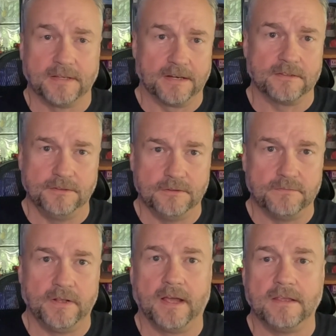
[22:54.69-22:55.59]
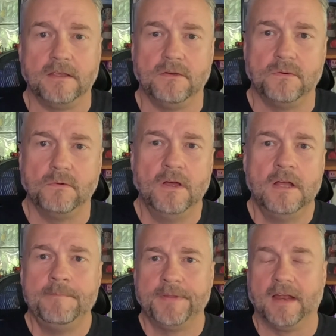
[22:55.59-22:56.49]
I actually use vidIQ,
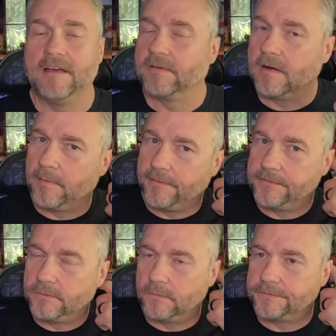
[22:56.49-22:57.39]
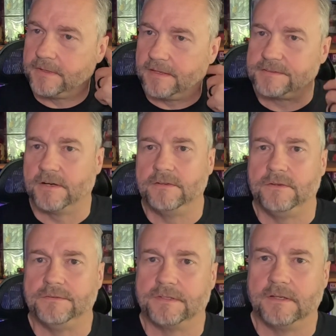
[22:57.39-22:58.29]
and I have a couple other tools that I start
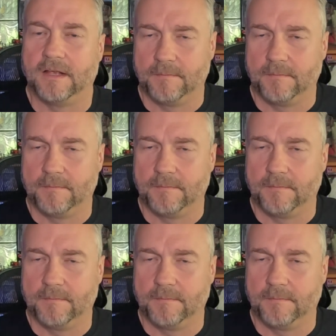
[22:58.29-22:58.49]
using.